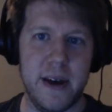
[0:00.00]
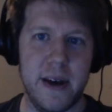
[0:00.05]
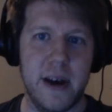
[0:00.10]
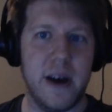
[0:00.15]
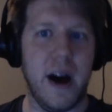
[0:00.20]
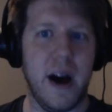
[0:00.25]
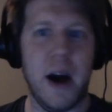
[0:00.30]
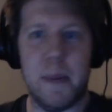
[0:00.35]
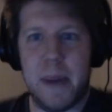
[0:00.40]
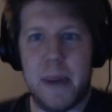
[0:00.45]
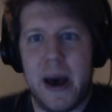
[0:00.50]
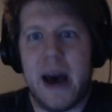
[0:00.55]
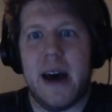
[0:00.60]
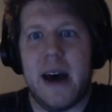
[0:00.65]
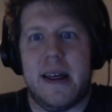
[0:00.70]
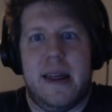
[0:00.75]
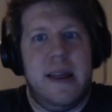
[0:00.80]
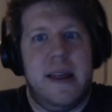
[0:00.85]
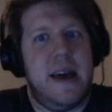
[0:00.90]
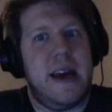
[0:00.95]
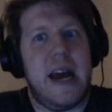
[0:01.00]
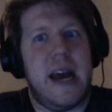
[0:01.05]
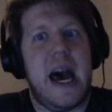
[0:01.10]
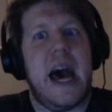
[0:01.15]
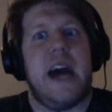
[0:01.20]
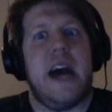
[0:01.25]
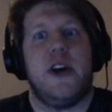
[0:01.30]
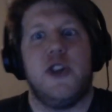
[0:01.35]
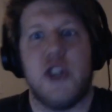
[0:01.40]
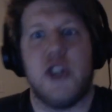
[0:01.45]
A path that
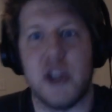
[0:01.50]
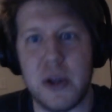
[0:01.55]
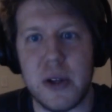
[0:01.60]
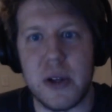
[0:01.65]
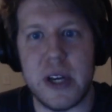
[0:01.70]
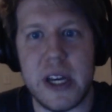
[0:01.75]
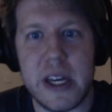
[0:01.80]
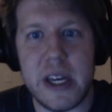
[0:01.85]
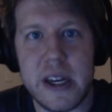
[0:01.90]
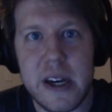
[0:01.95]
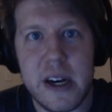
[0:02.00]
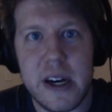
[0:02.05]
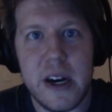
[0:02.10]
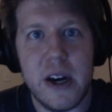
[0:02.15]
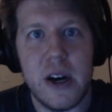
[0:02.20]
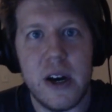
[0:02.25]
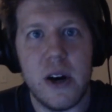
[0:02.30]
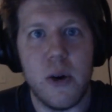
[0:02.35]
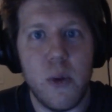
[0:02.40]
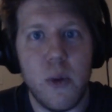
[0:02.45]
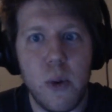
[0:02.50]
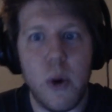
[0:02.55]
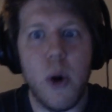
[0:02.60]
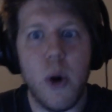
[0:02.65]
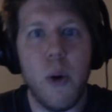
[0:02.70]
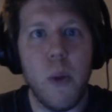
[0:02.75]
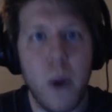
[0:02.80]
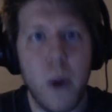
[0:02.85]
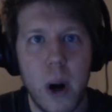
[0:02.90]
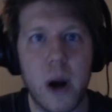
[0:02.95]
actually will
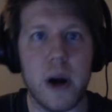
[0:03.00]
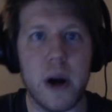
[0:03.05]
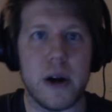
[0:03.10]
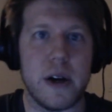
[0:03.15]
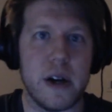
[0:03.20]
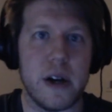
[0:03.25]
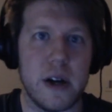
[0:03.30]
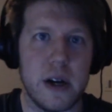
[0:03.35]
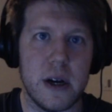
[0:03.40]
work?